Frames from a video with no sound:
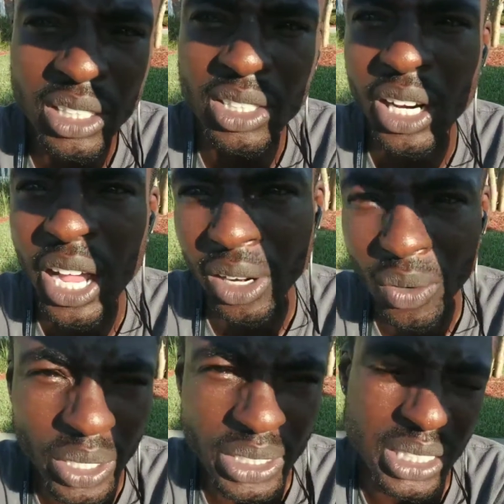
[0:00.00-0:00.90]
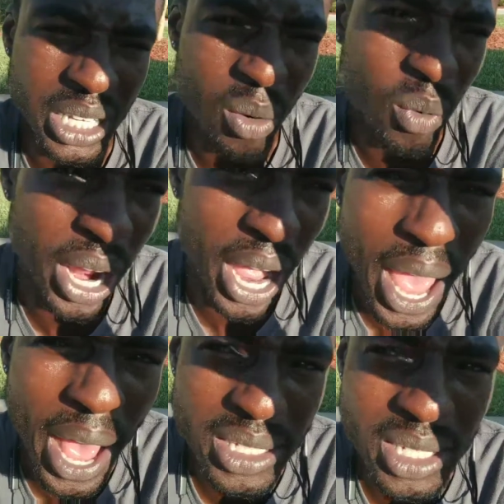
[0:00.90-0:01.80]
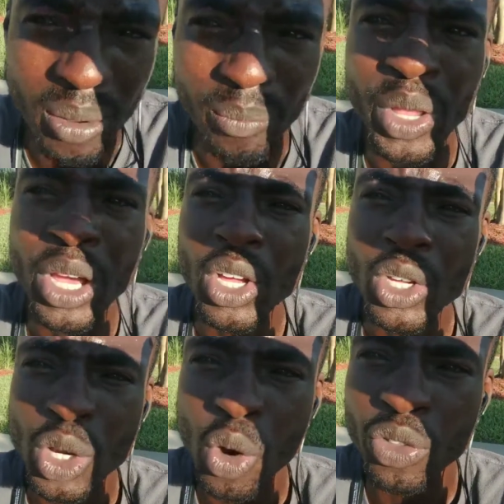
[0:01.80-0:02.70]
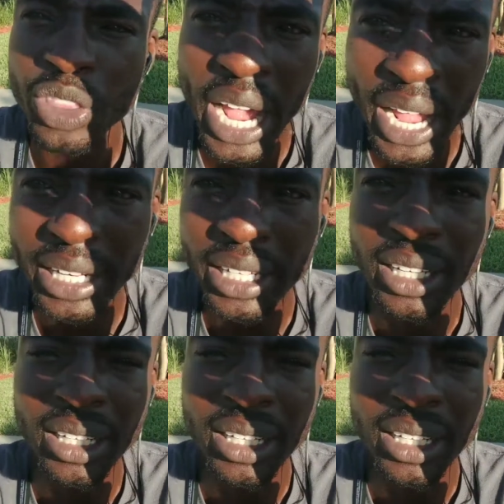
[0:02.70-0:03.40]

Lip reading: these are the kind of questions that I want to ask them. So that